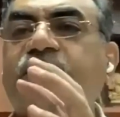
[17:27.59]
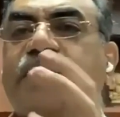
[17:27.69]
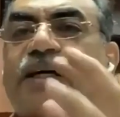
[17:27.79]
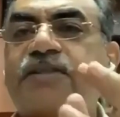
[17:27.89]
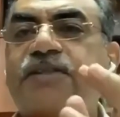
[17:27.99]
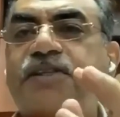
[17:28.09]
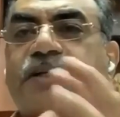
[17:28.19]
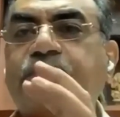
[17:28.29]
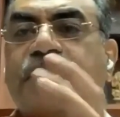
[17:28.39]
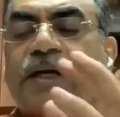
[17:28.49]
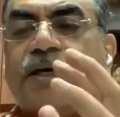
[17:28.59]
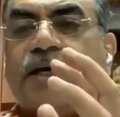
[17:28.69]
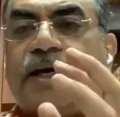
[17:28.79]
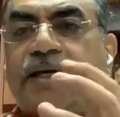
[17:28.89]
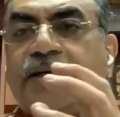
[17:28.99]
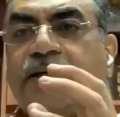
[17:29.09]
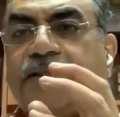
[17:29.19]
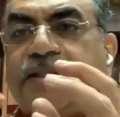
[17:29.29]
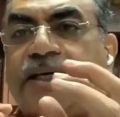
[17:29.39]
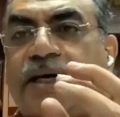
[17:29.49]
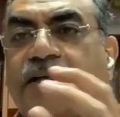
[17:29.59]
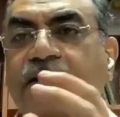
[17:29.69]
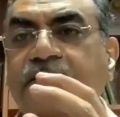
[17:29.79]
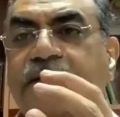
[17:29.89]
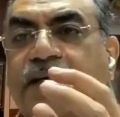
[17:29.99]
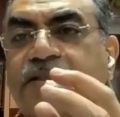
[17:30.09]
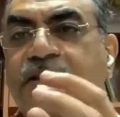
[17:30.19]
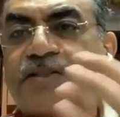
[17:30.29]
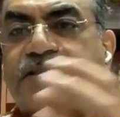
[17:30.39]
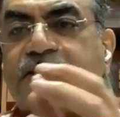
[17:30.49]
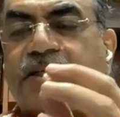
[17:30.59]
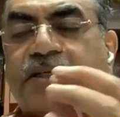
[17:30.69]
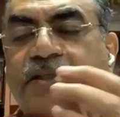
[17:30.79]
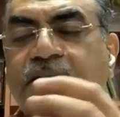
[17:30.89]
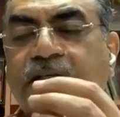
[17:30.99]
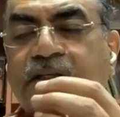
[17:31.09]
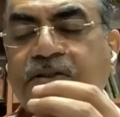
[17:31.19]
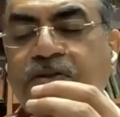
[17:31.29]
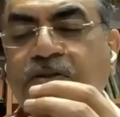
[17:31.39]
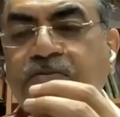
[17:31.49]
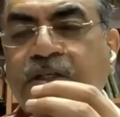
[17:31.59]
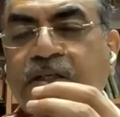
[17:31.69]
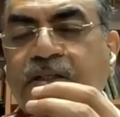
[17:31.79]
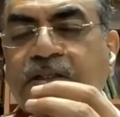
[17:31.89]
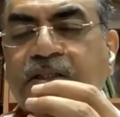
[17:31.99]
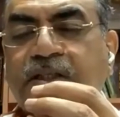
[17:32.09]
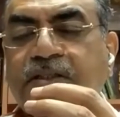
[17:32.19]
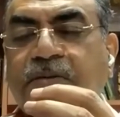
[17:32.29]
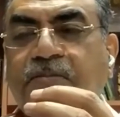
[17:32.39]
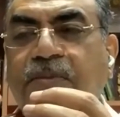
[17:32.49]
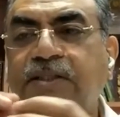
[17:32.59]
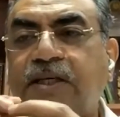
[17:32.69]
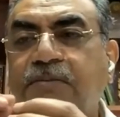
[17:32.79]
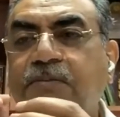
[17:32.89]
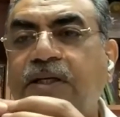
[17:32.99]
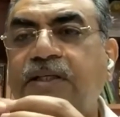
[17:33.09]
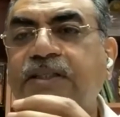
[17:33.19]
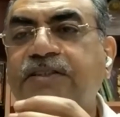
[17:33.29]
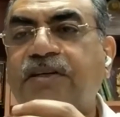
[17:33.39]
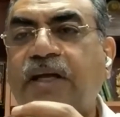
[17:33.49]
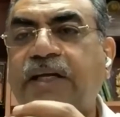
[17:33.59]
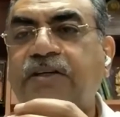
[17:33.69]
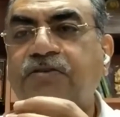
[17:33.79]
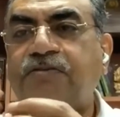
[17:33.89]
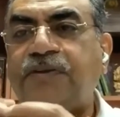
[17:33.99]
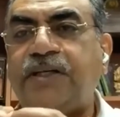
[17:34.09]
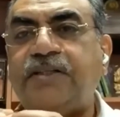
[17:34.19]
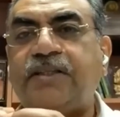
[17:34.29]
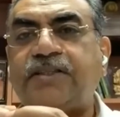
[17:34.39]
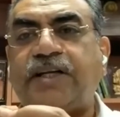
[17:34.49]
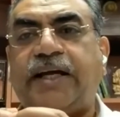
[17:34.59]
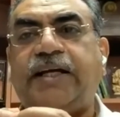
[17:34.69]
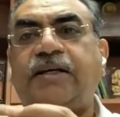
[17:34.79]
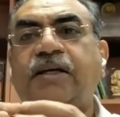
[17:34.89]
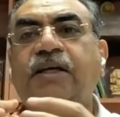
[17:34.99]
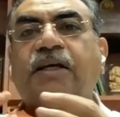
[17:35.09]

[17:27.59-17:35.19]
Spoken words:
they are chirping, and they are just the mother bird is trying to feed the child,